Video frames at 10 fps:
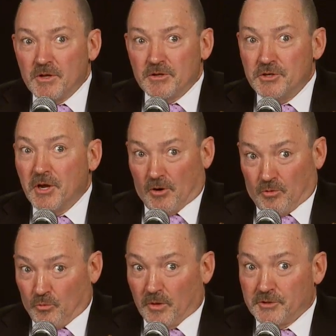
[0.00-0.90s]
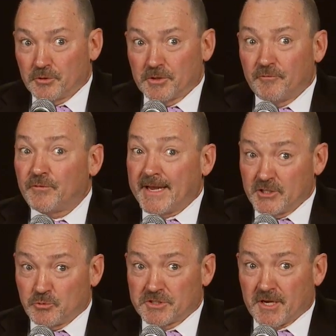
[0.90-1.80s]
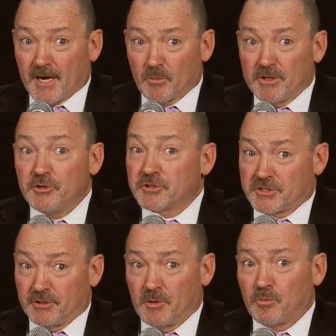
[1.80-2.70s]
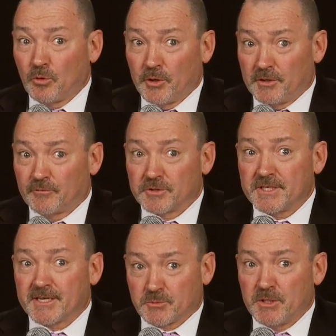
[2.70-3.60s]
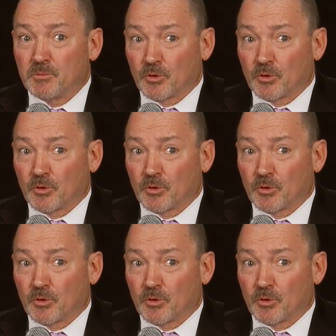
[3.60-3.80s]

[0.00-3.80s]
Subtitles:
No. When you're in phased retirement, you're still employed for TSP